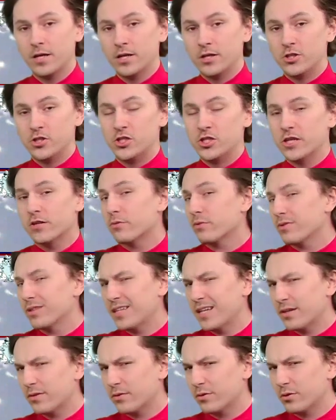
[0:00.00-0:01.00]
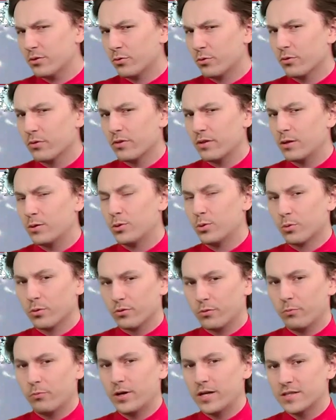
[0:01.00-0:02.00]
Generally out of the north and
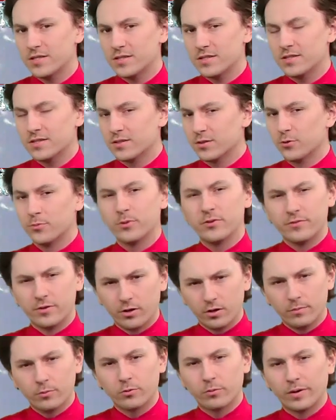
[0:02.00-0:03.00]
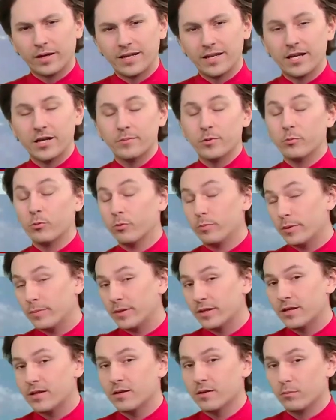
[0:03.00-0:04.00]
northwest, it's a little bit variable right now, but we'll be
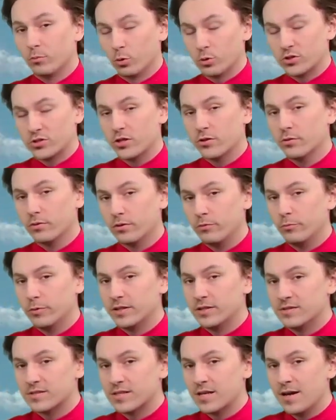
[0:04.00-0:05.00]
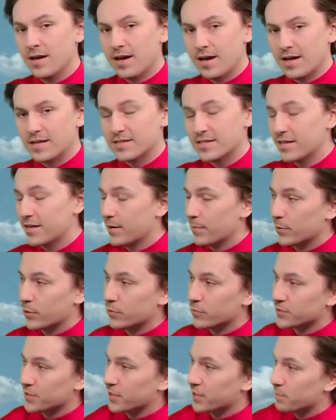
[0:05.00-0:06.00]
picking up more southerly winds as time
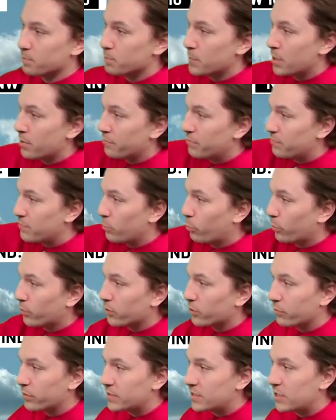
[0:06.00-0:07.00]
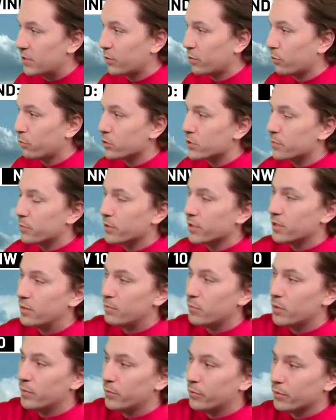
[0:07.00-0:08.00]
goes on. 51 degrees here in Lawrenceburg at the
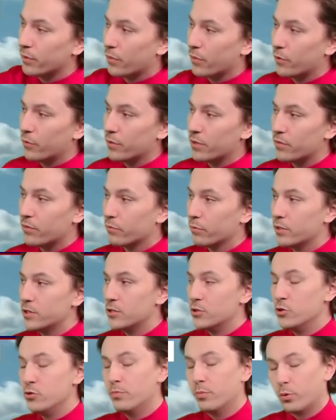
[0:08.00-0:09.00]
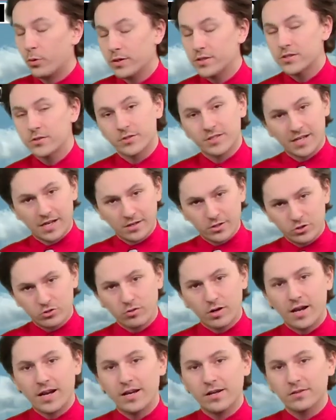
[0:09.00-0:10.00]
moment with a 33 dew point, so it's kind of
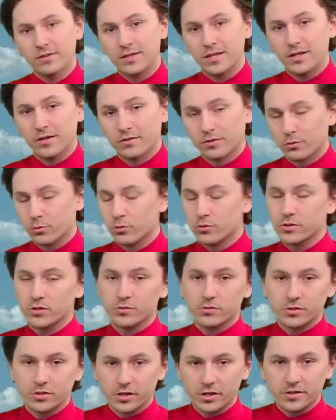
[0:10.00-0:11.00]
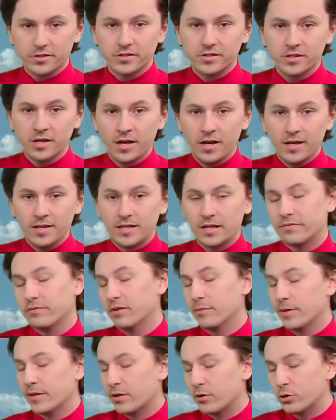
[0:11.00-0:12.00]
dry out there, and of course those gusts
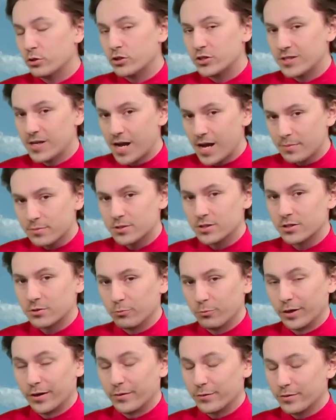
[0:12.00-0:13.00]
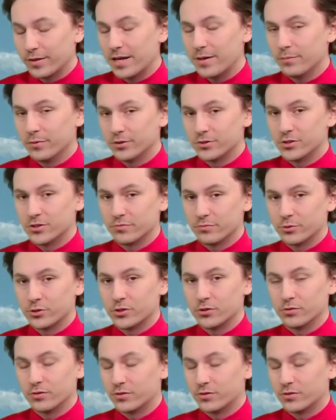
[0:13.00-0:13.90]
definitely make a good chapstick weather, that much is for sure.